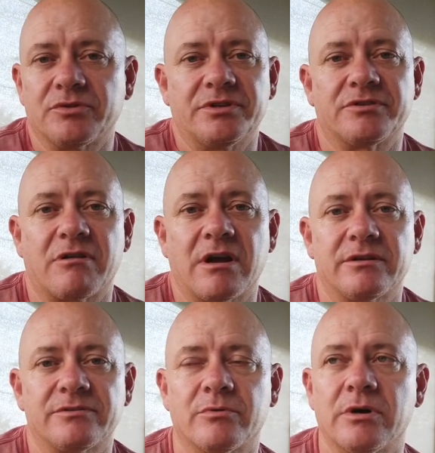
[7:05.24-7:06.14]
the mozzies are
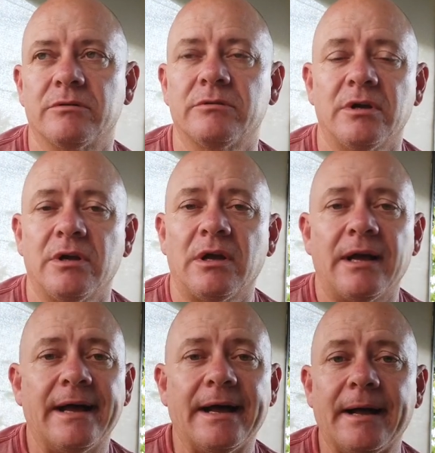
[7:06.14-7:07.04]
out as well,
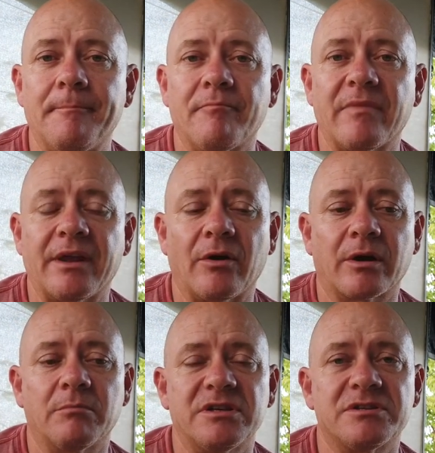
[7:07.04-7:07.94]
and
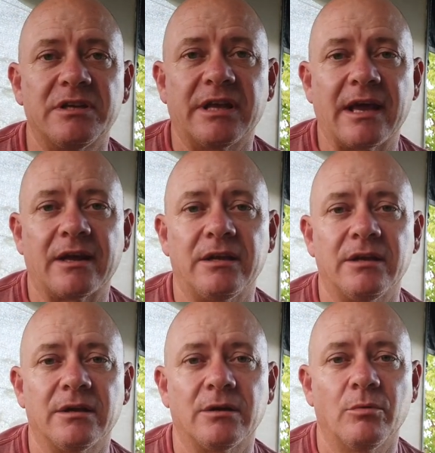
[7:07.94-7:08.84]
I can be sitting out
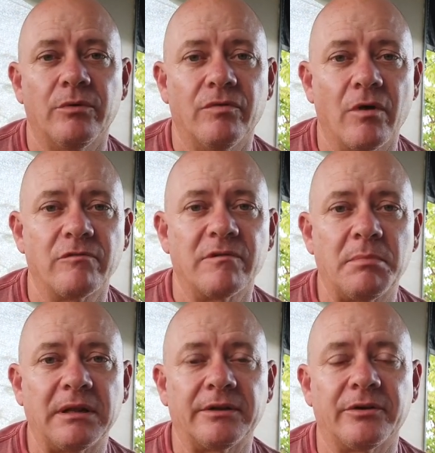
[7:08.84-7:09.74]
here with no
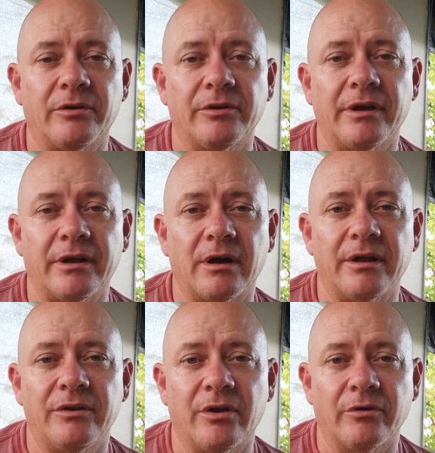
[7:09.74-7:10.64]
repellent on and
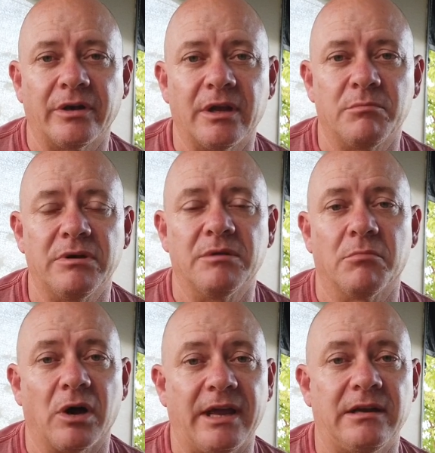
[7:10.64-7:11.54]
I don't get
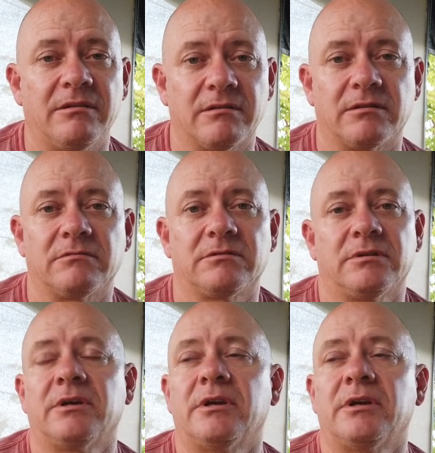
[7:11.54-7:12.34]
bitten by anything.